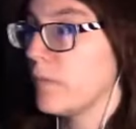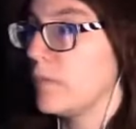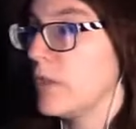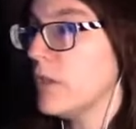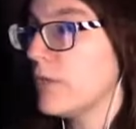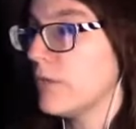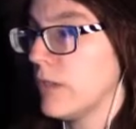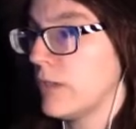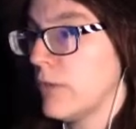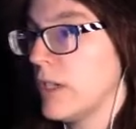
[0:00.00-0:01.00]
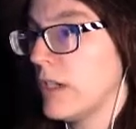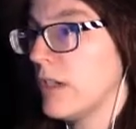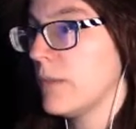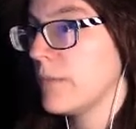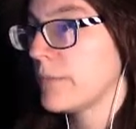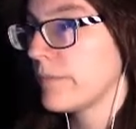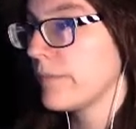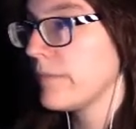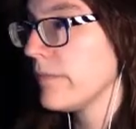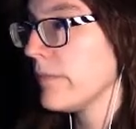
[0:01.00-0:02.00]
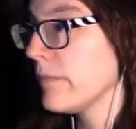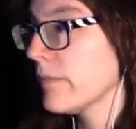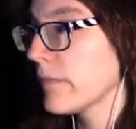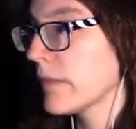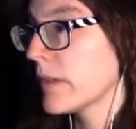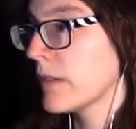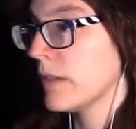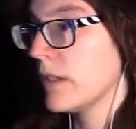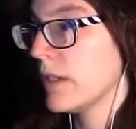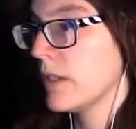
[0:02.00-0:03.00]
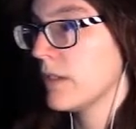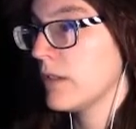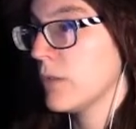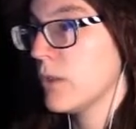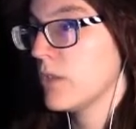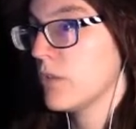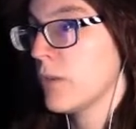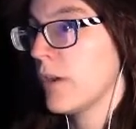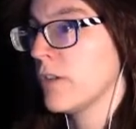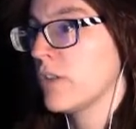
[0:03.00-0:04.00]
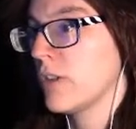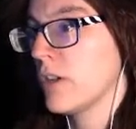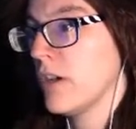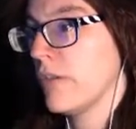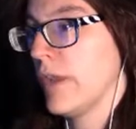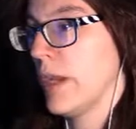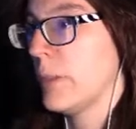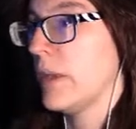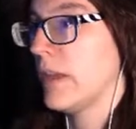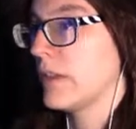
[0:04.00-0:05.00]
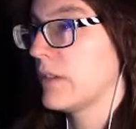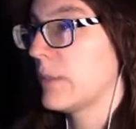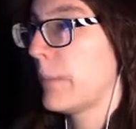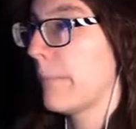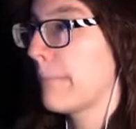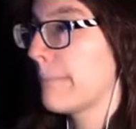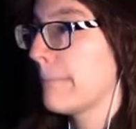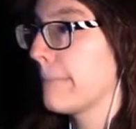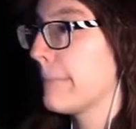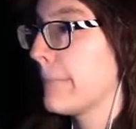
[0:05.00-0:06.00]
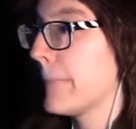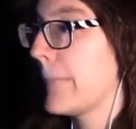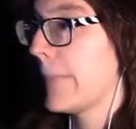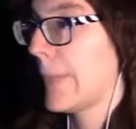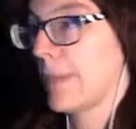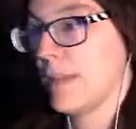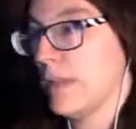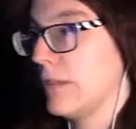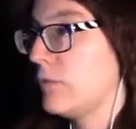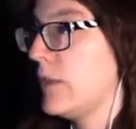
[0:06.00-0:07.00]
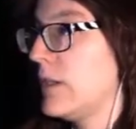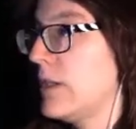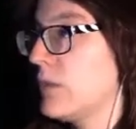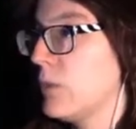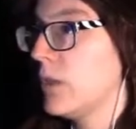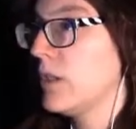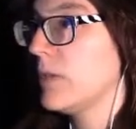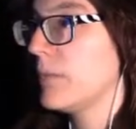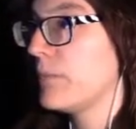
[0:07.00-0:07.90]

beautifully written. And the One Spiritual Law of Happiness. Let's read this one